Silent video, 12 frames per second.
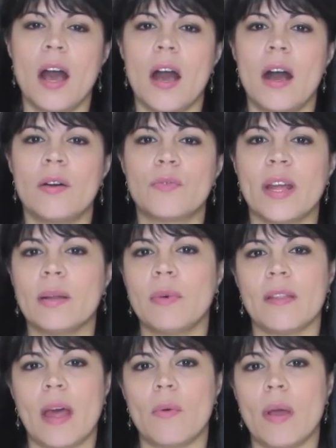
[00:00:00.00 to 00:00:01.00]
uh, write them
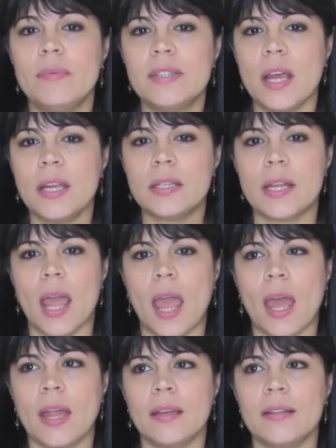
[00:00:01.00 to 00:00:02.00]
on that website
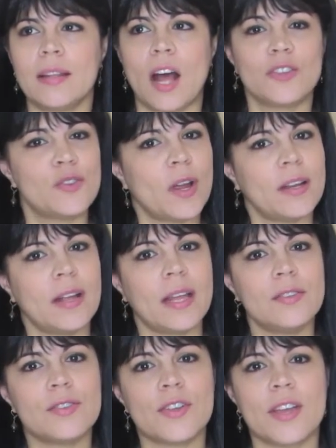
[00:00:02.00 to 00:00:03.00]
and I'll try to
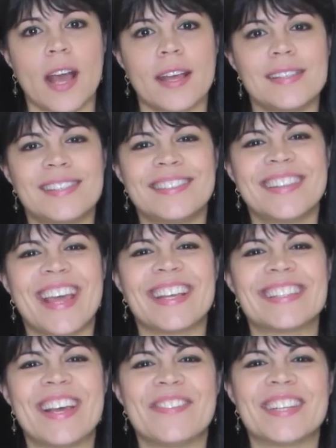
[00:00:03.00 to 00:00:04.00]
answer you guys.
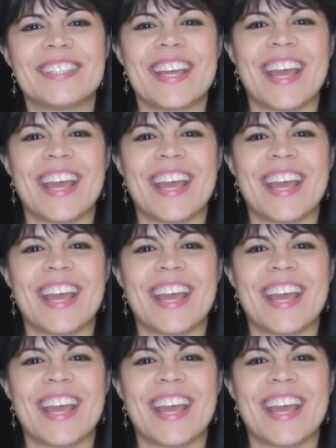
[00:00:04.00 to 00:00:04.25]
Thanks. Have a good